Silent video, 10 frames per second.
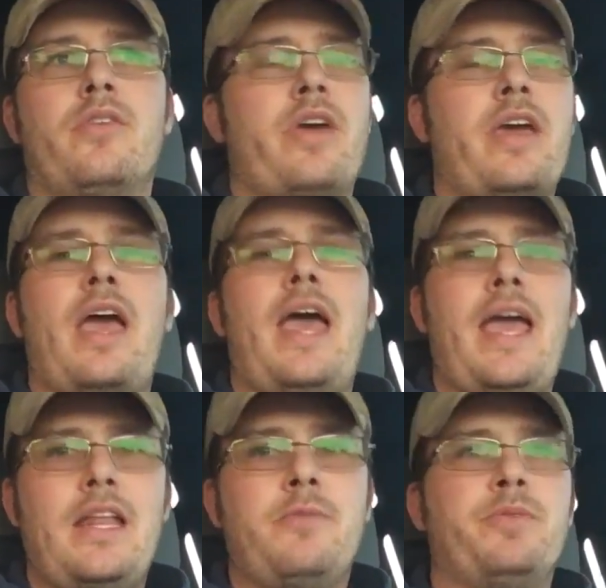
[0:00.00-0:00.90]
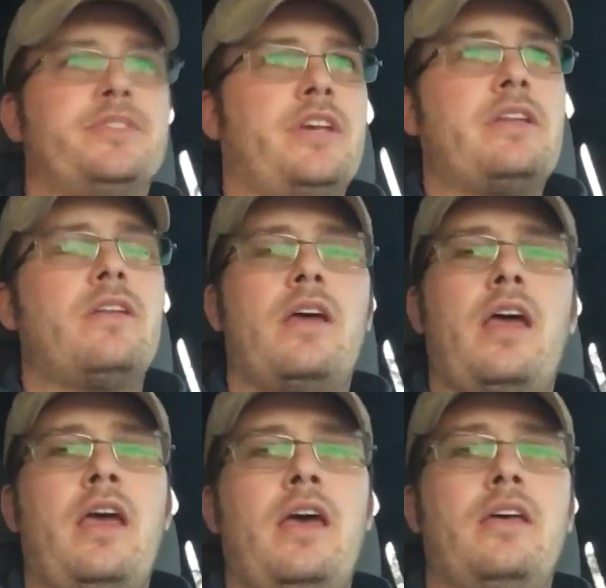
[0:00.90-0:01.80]
Okay, 80%.
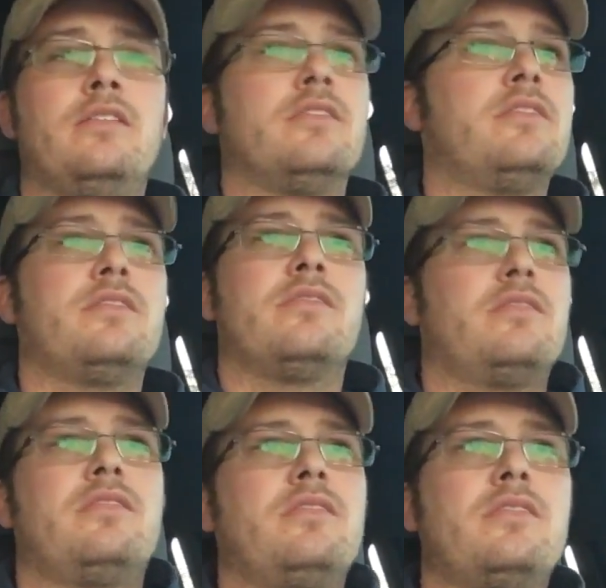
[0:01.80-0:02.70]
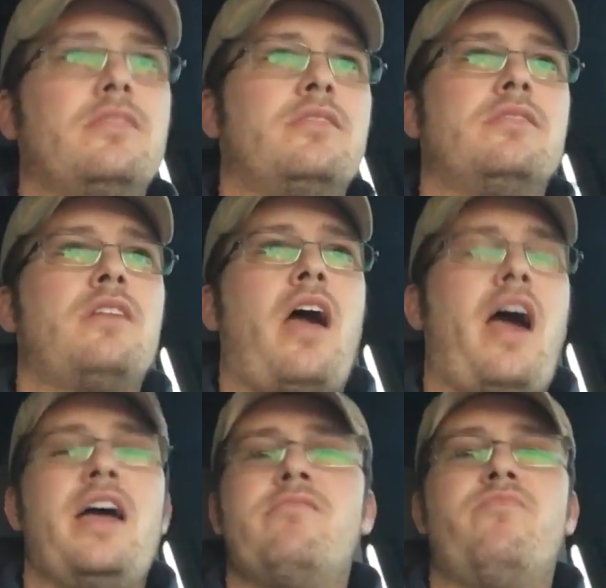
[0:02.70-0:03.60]
And
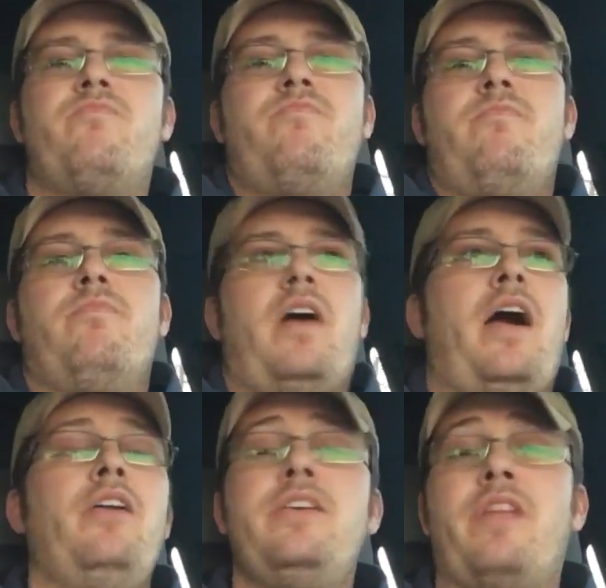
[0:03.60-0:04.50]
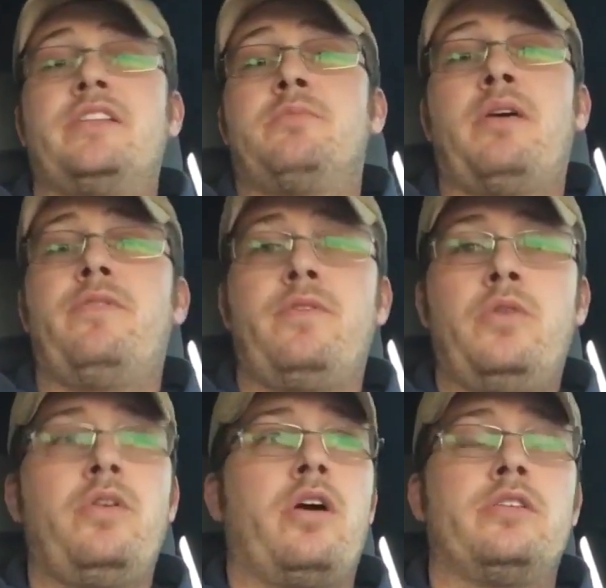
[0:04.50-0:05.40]
I don't even answer my
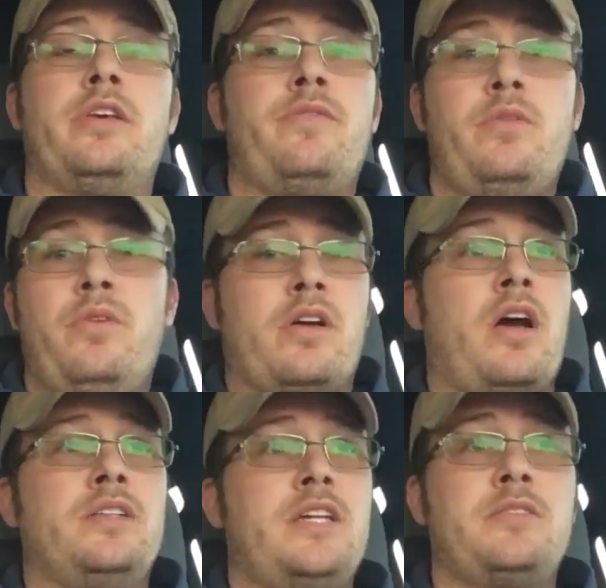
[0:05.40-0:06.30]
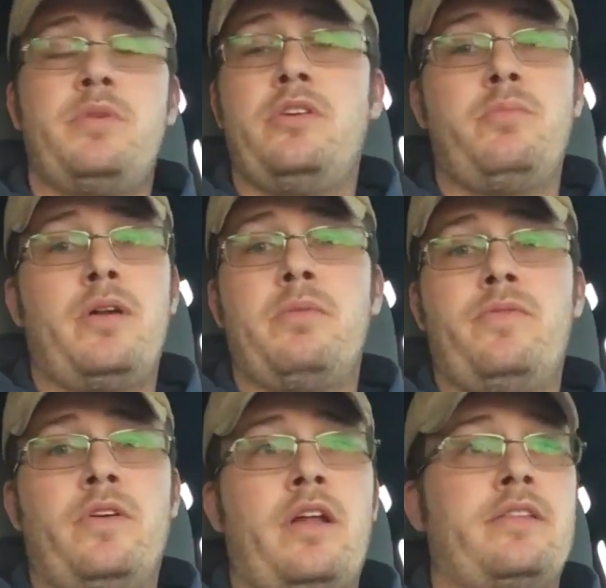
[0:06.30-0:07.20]
phone hardly. If you want to contact me, you better
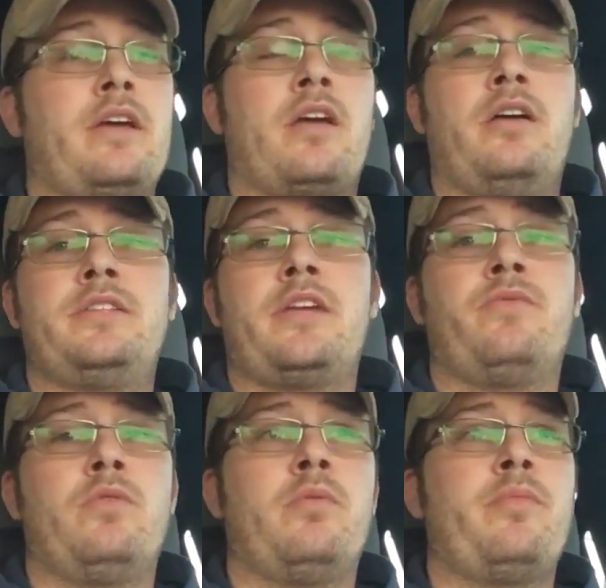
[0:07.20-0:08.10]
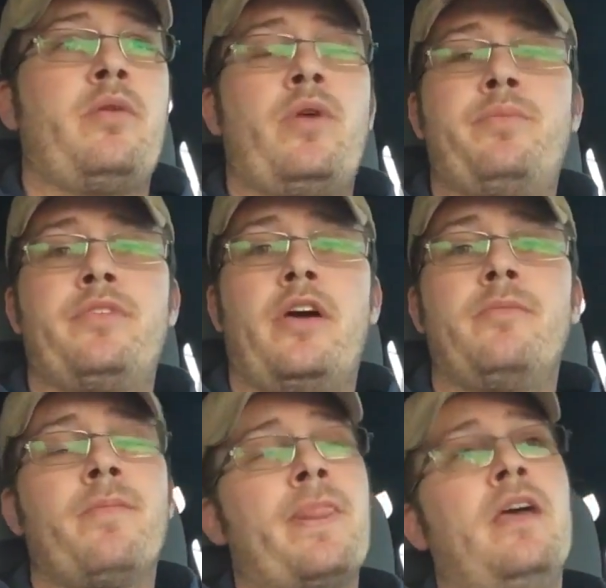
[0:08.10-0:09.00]
be filling out that contact form on my
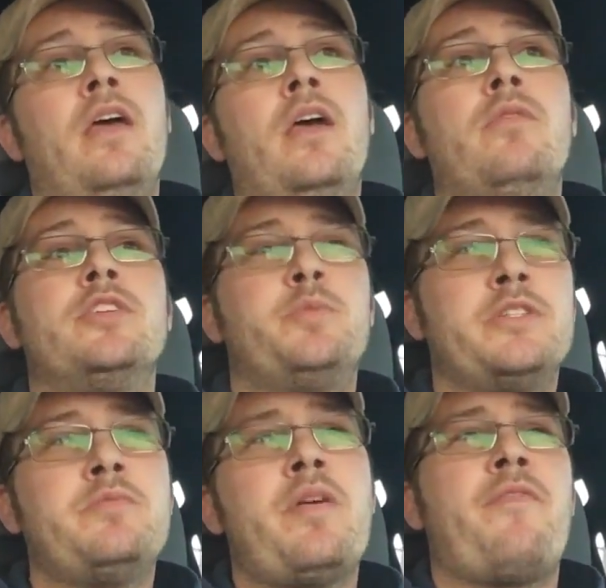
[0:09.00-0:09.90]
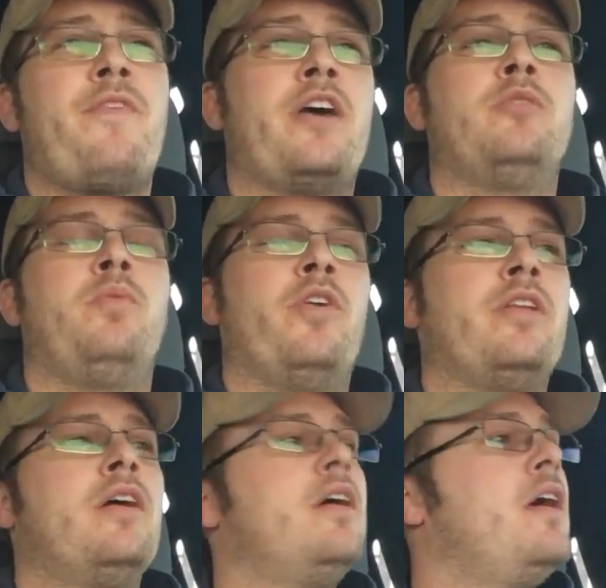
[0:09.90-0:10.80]
website. Which brings me to my final
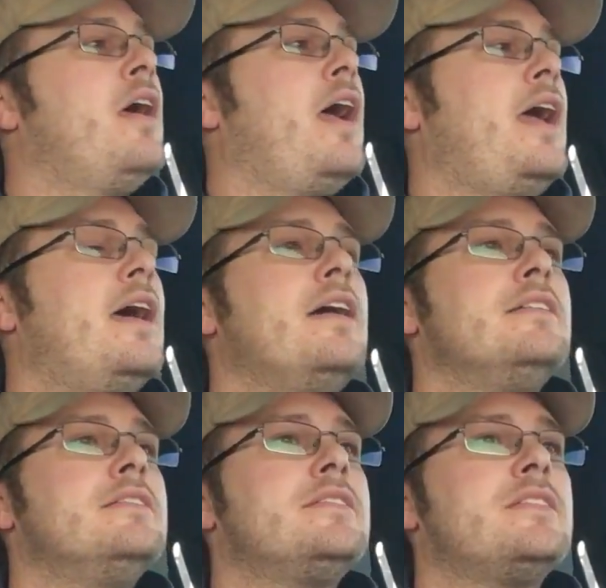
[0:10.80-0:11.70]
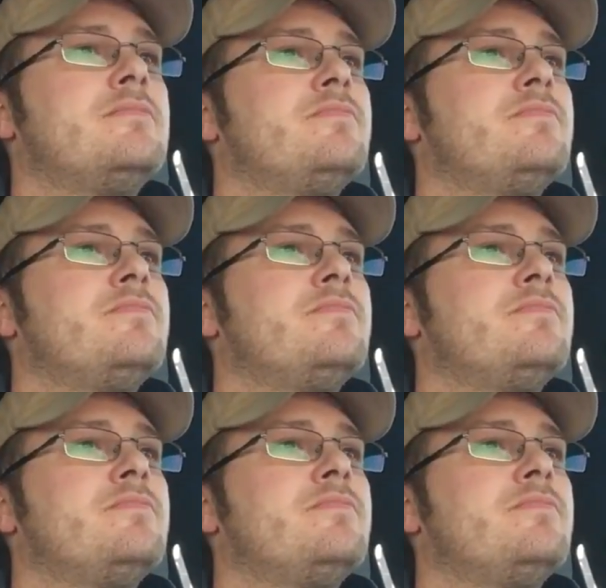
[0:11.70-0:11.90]
point. And